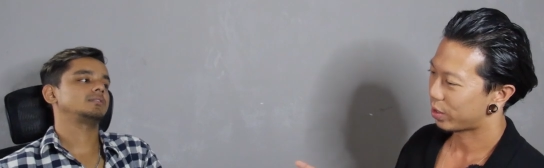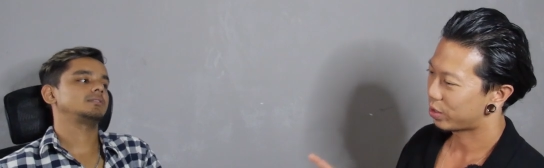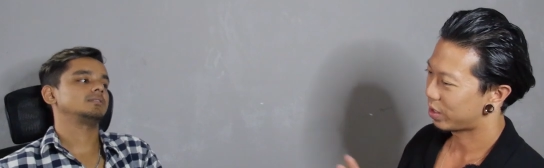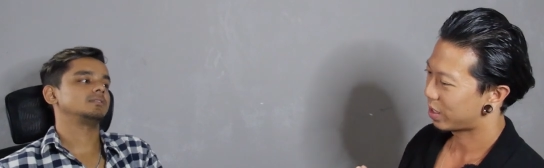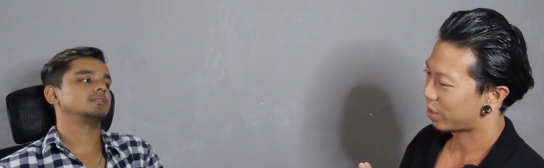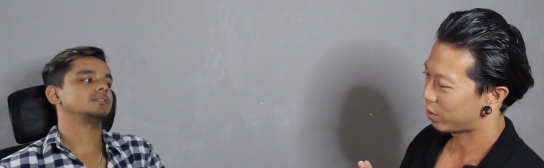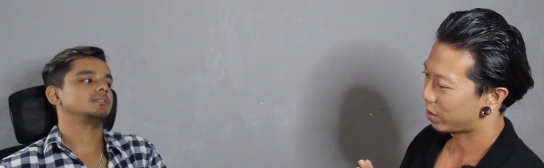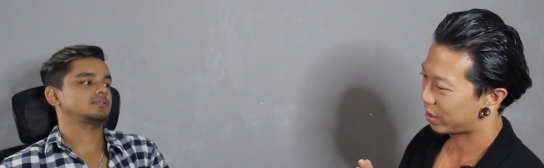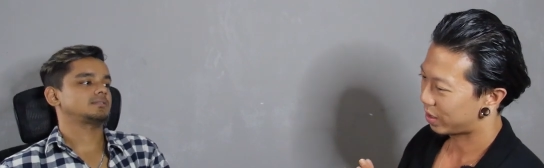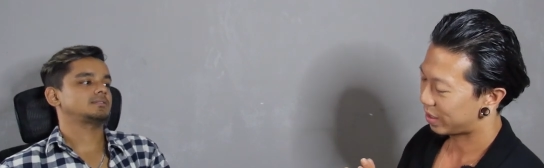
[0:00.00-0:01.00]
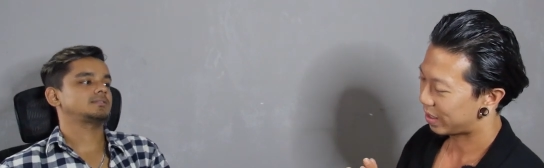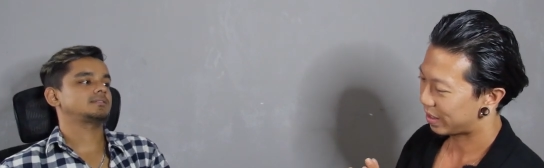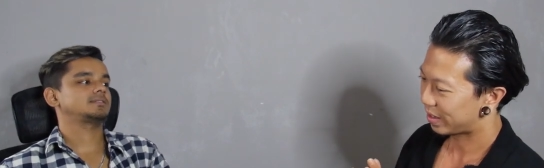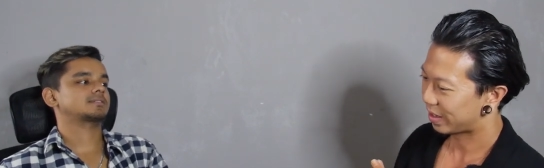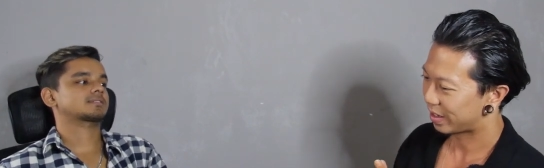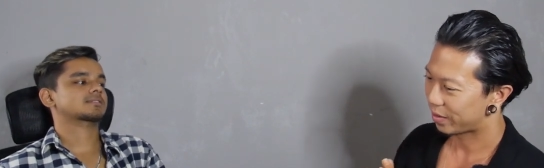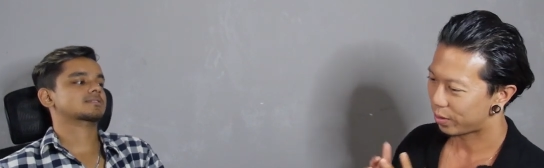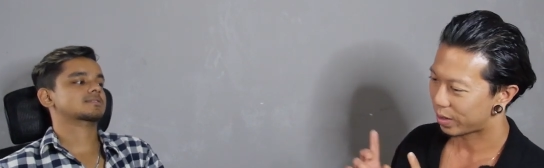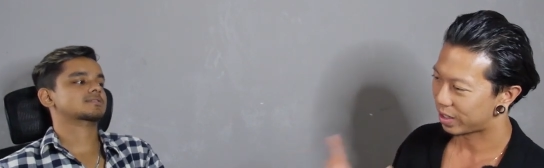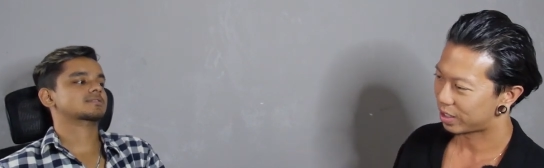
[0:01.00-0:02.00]
Speaker 1: question. I will give
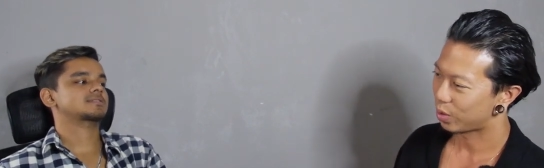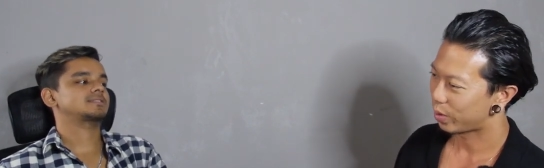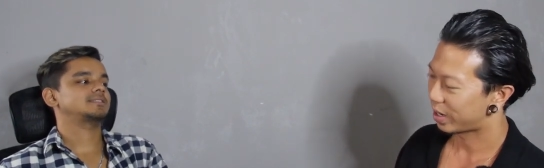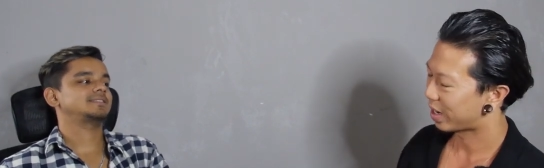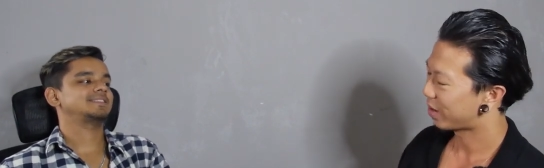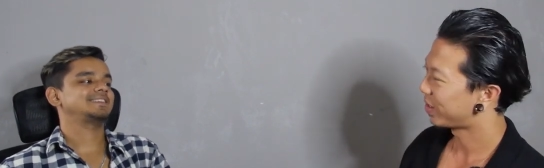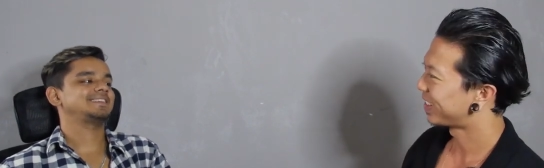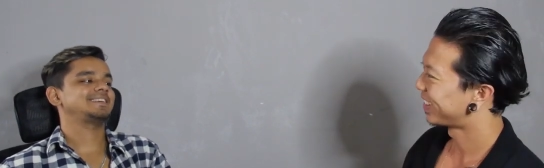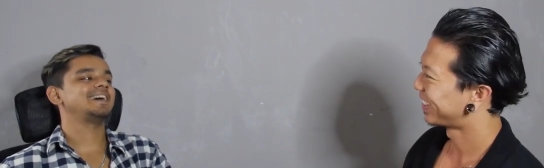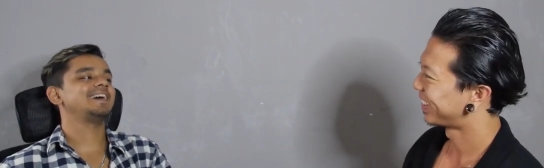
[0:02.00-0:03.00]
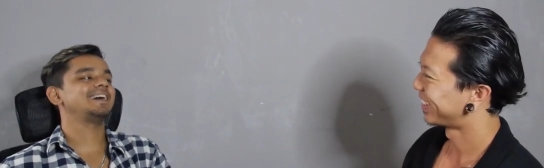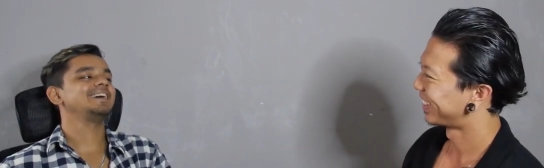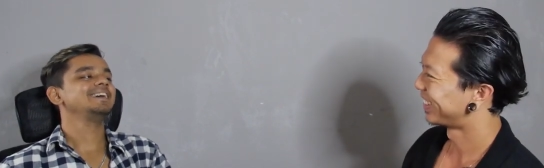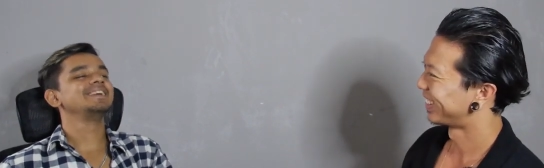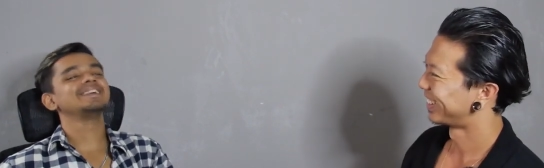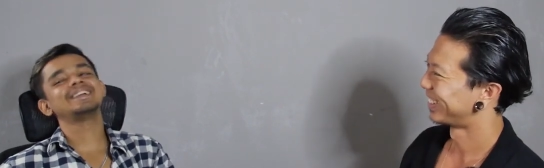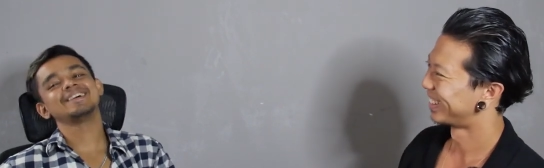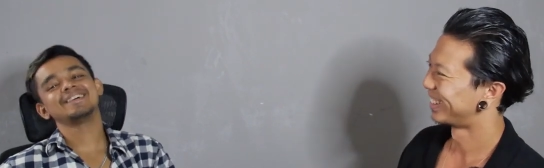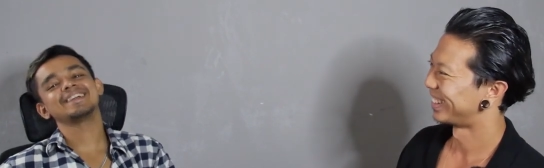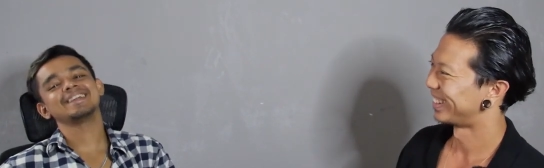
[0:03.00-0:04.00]
you the answer when I have it.
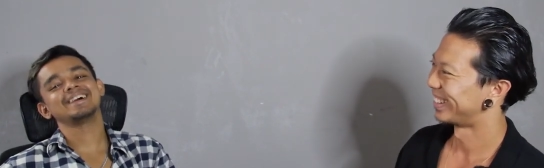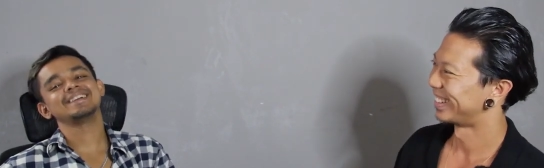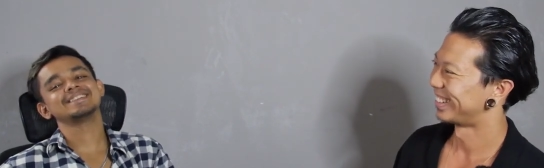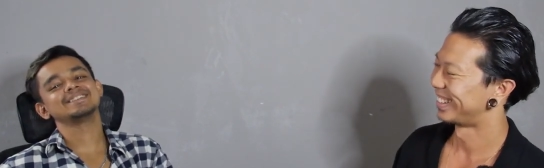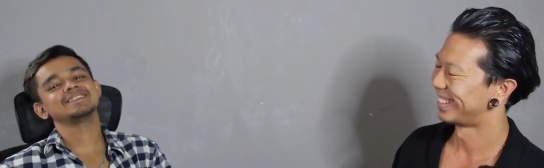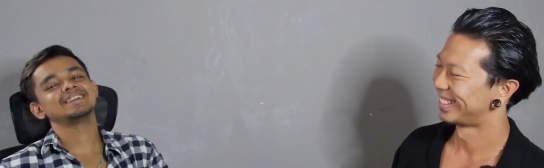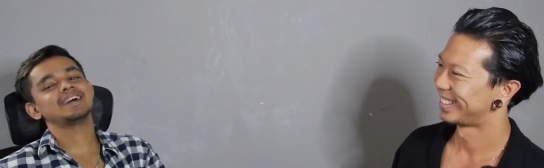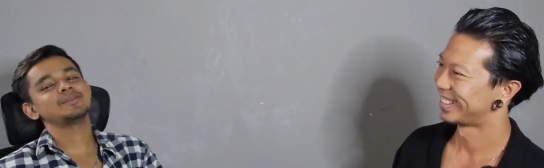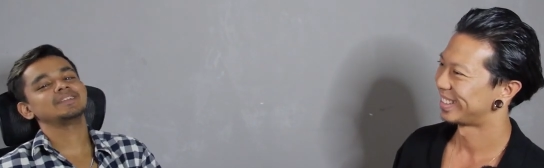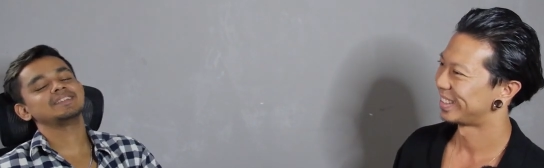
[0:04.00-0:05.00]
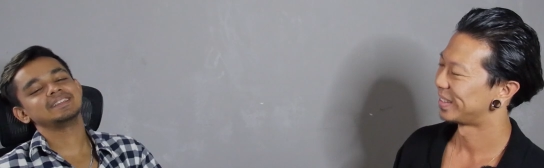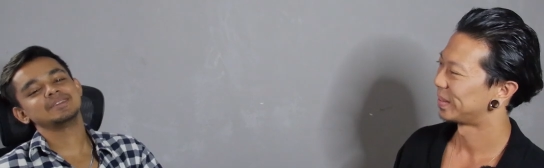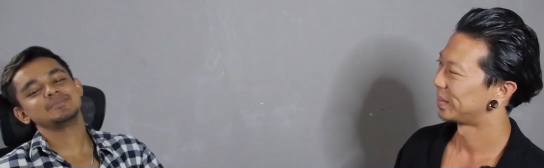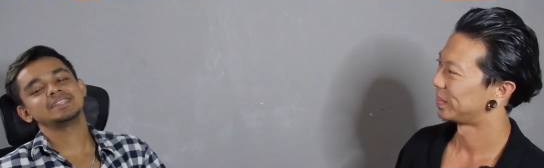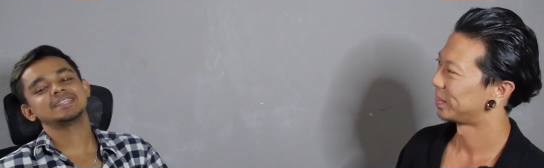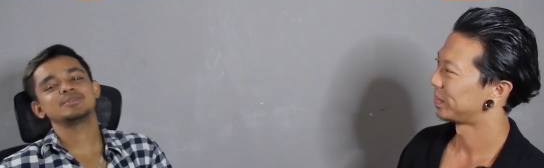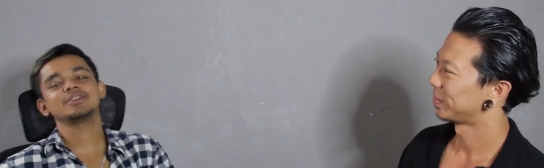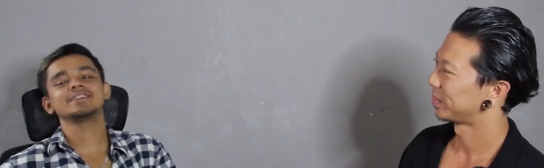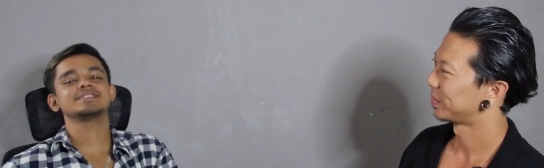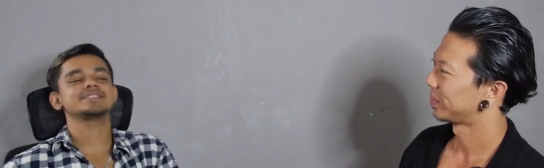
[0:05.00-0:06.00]
Okay,
Speaker 2: nice. Okay, I mean, in the meantime,
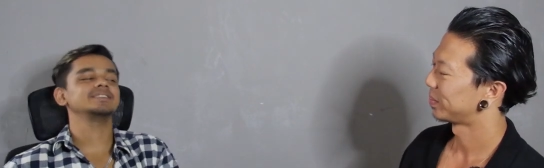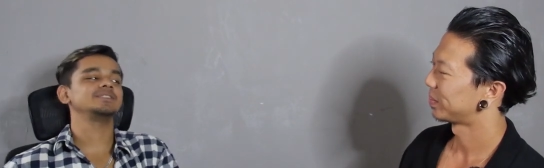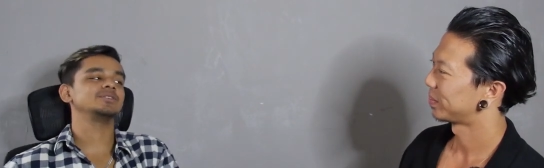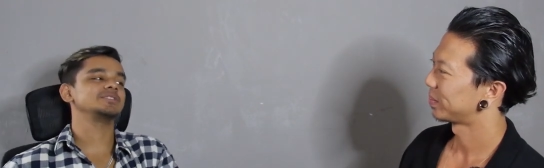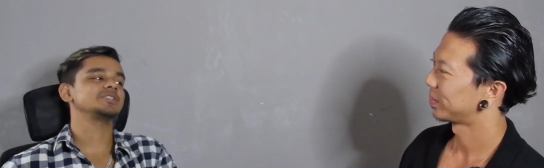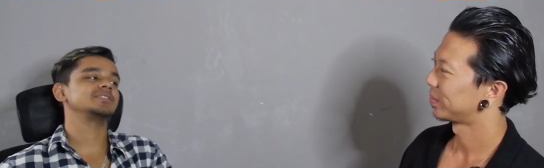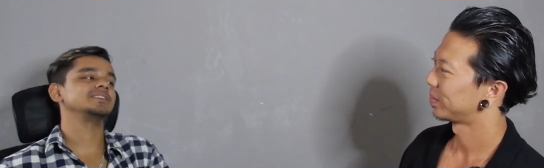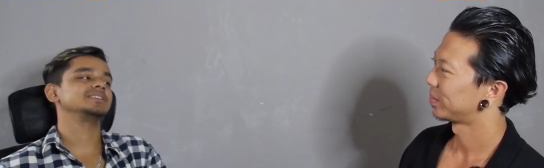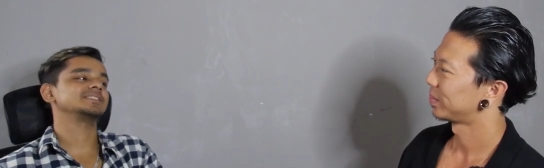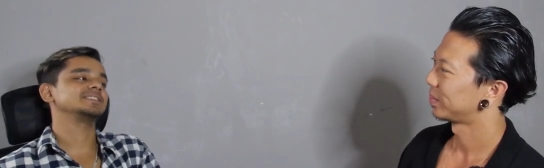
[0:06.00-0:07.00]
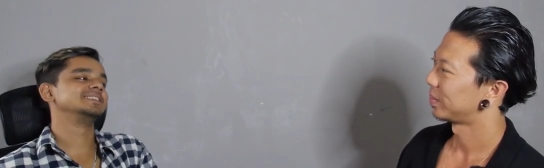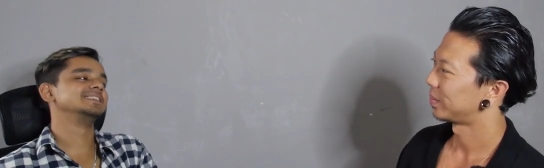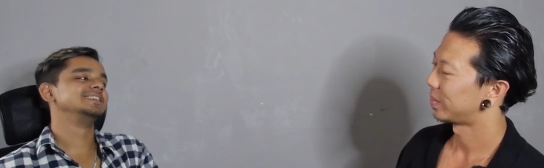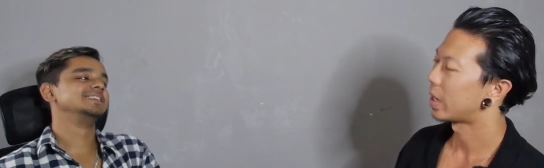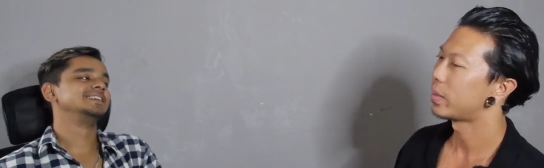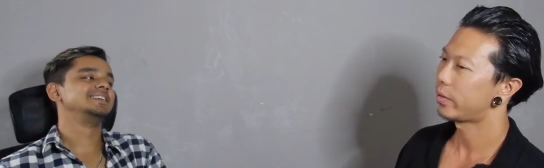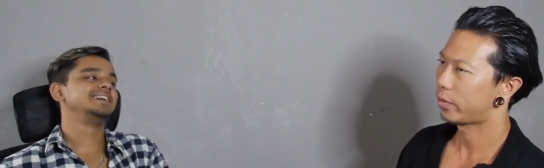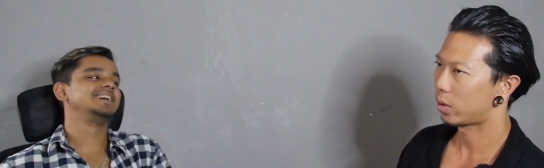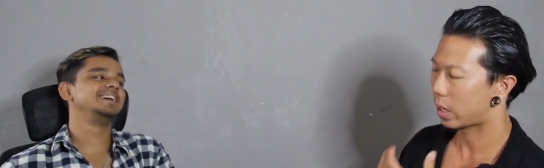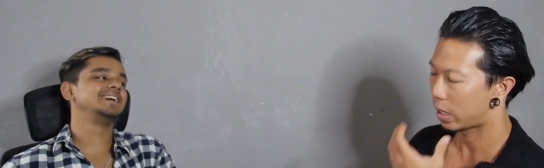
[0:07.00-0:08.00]
you can just earn your 6 figures.
Speaker 1: I mean,
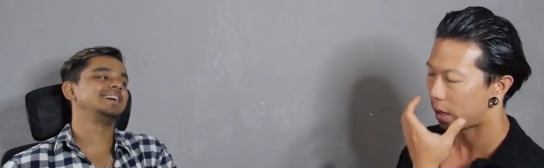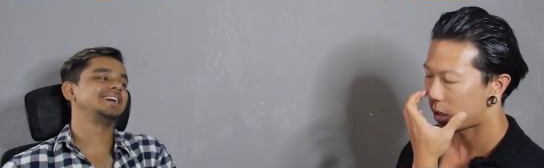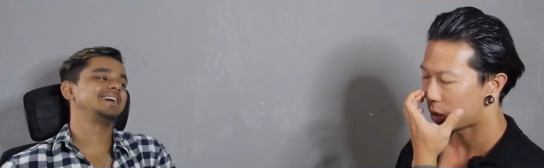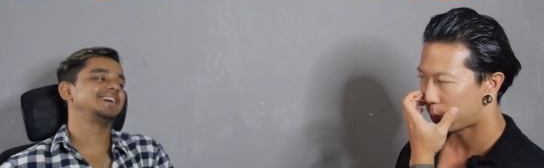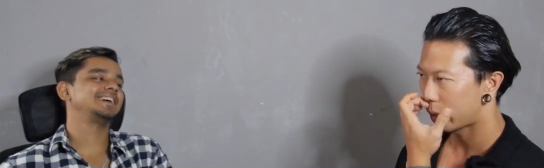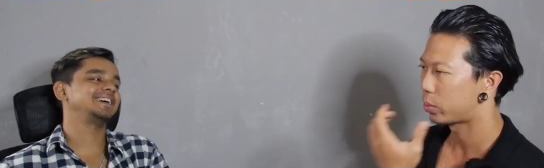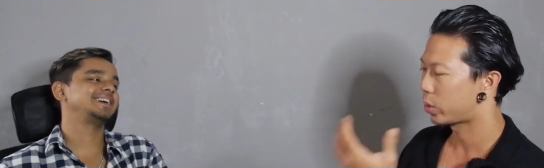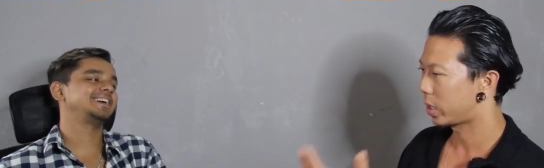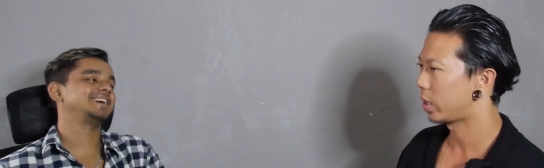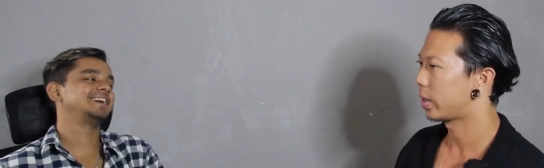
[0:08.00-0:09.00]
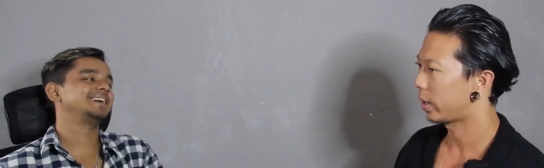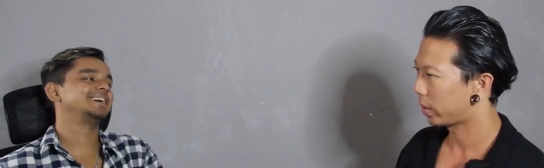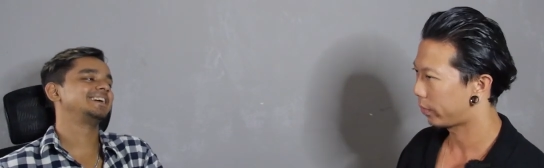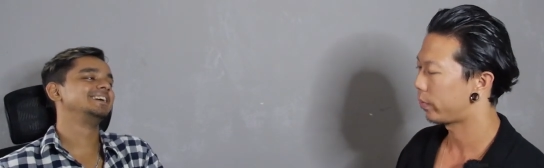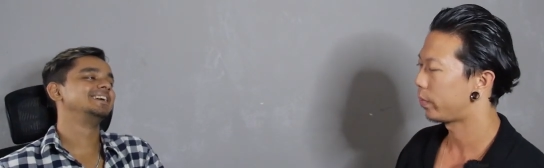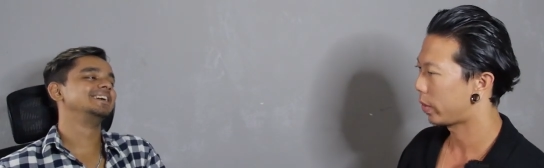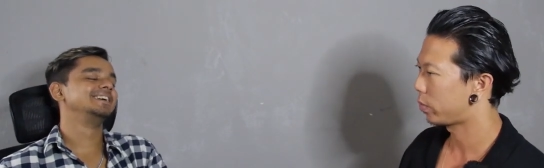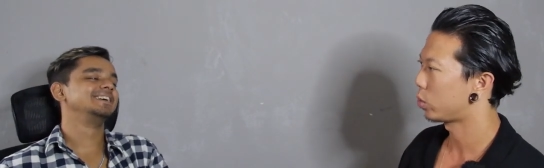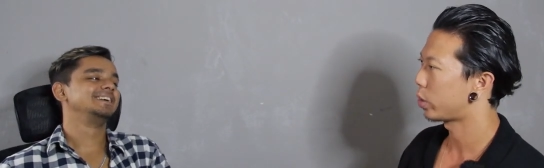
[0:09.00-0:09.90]
at this point, I'm training like a few